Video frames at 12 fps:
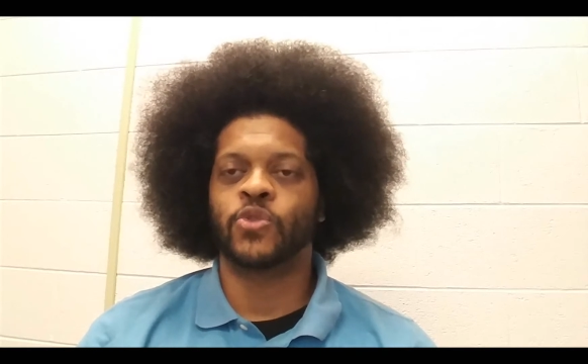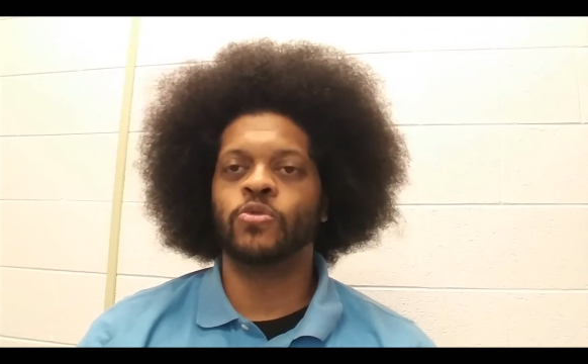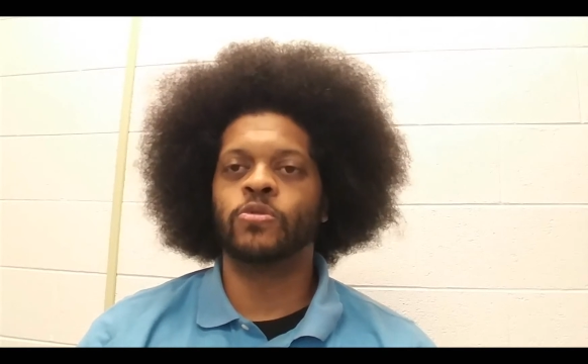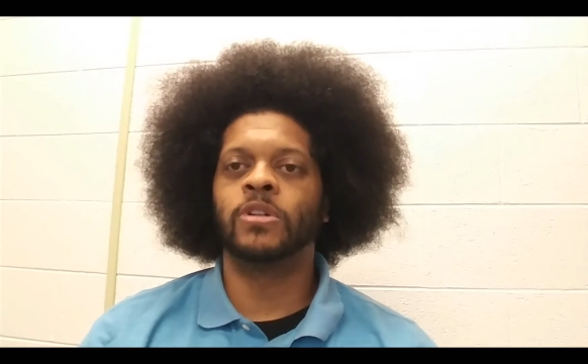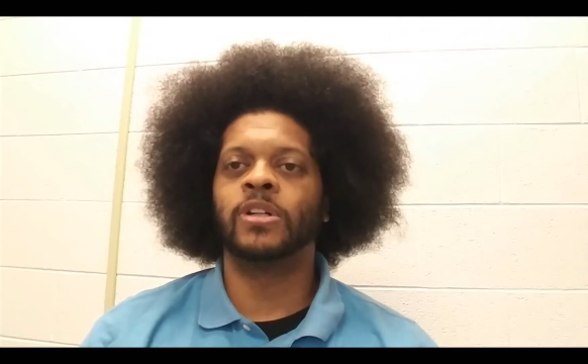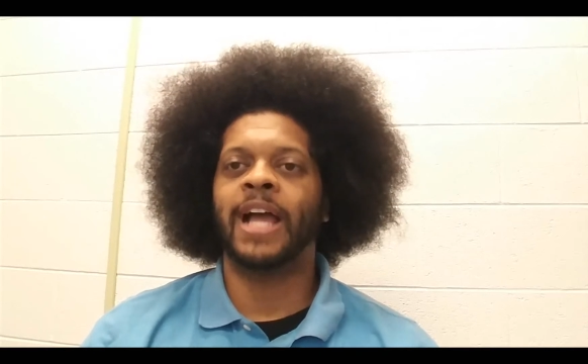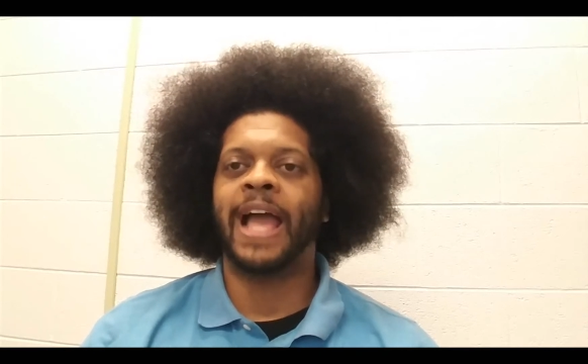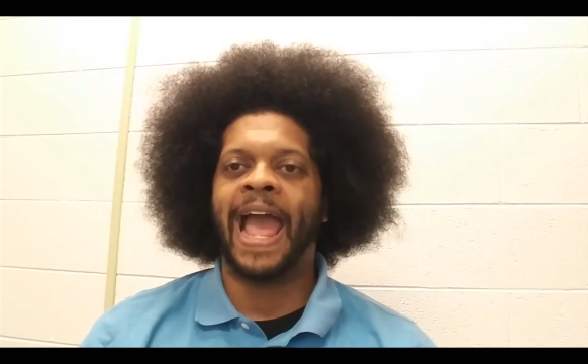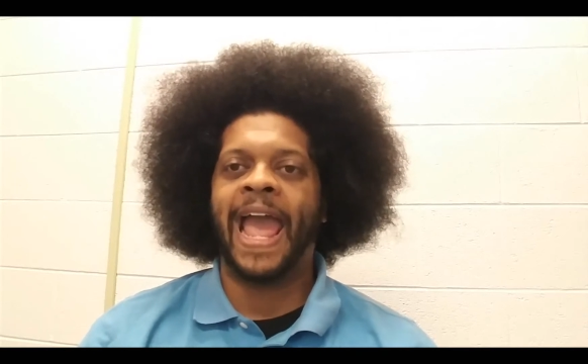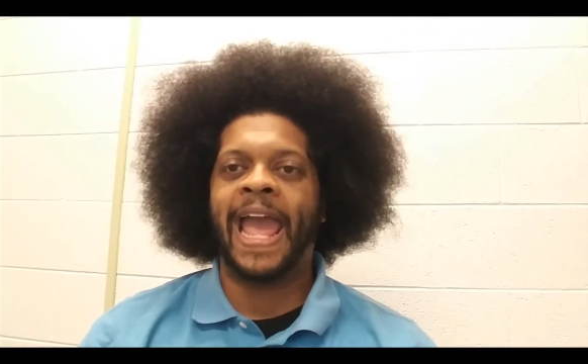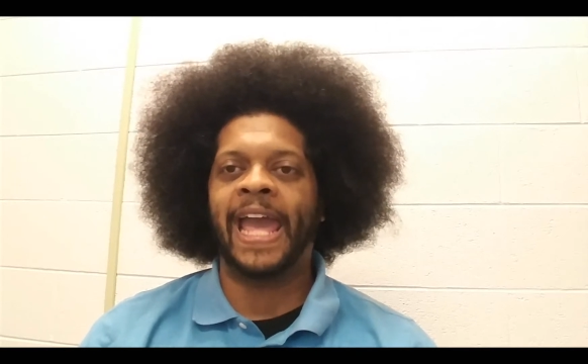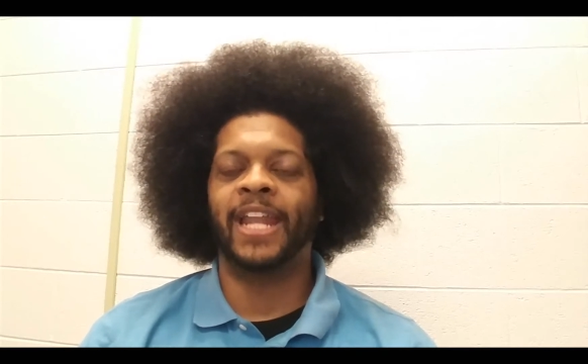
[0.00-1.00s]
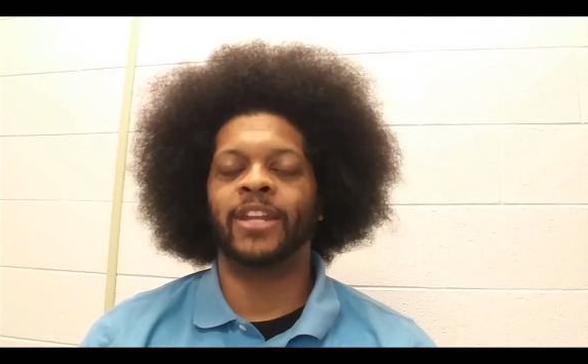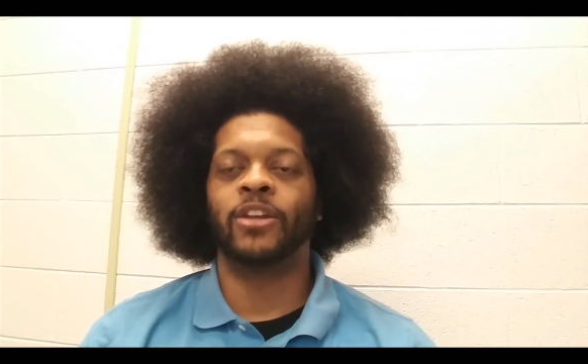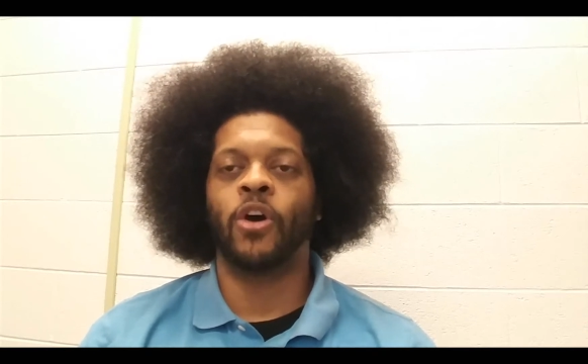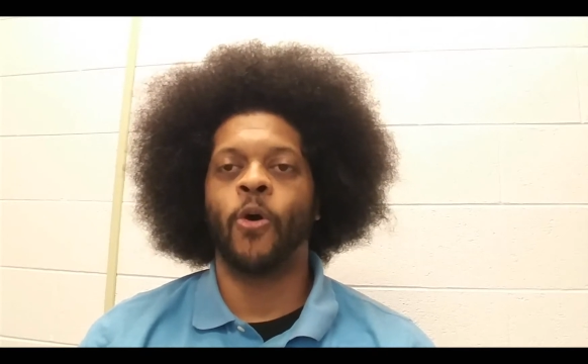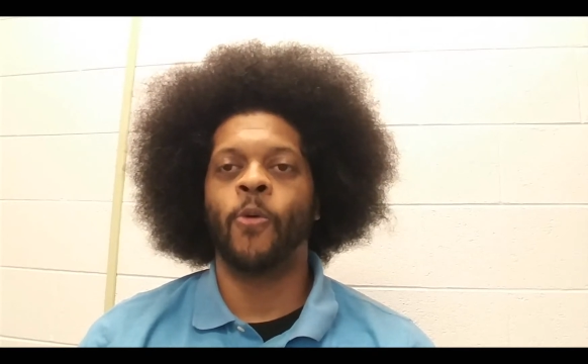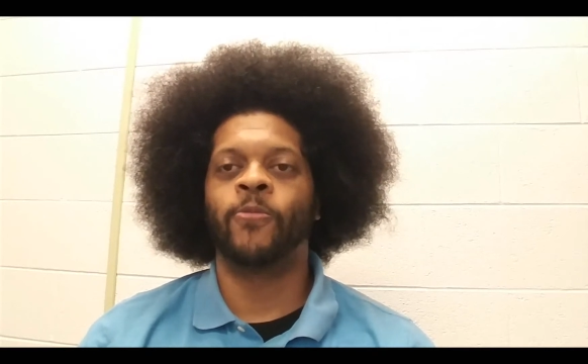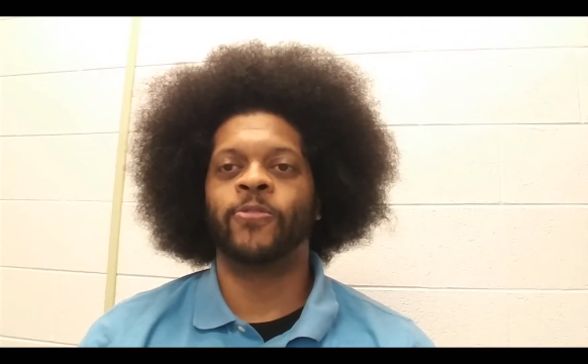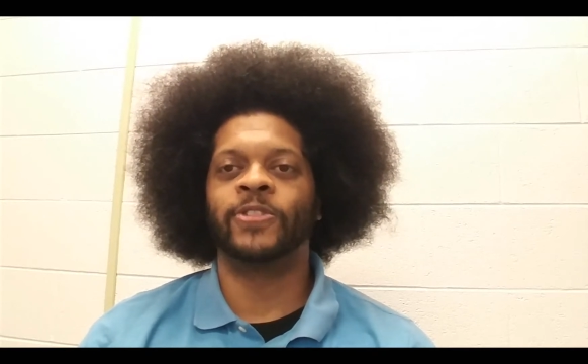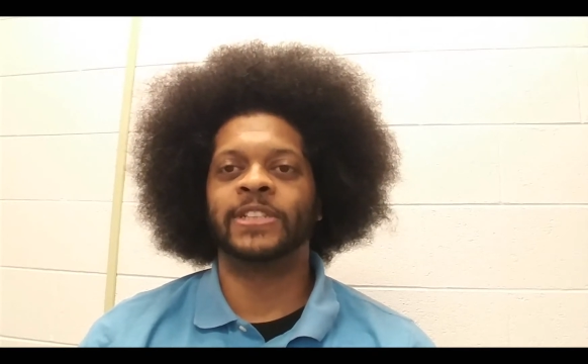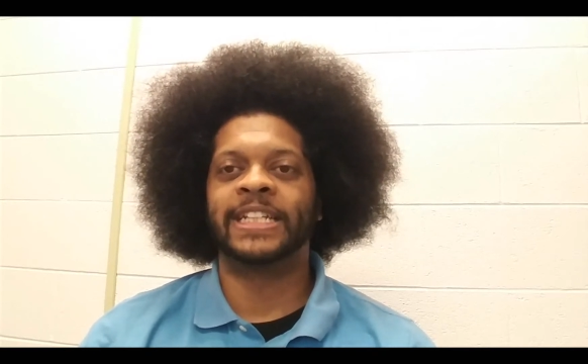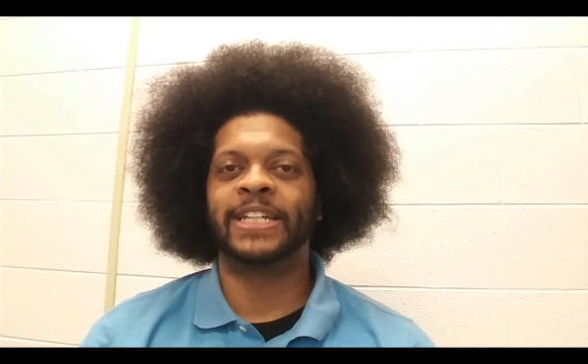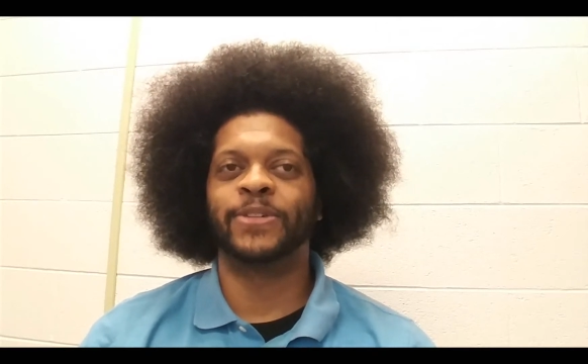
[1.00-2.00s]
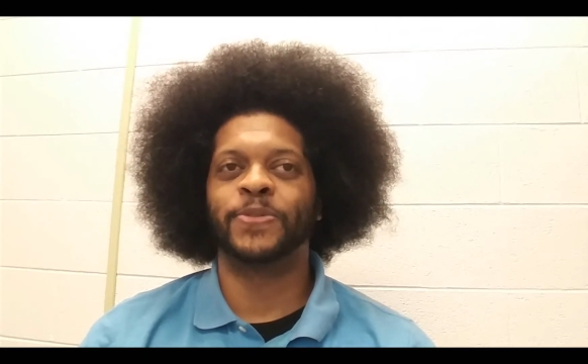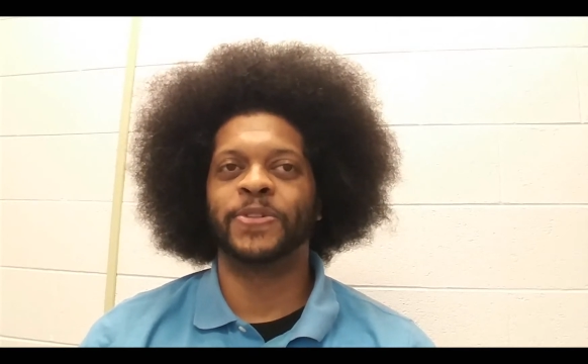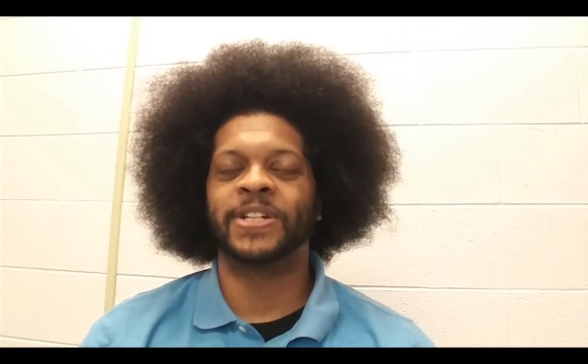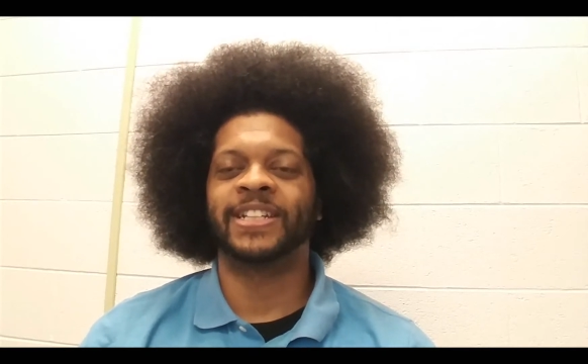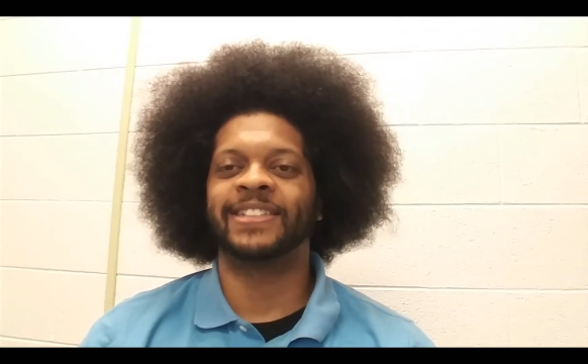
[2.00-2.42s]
the school, and hopefully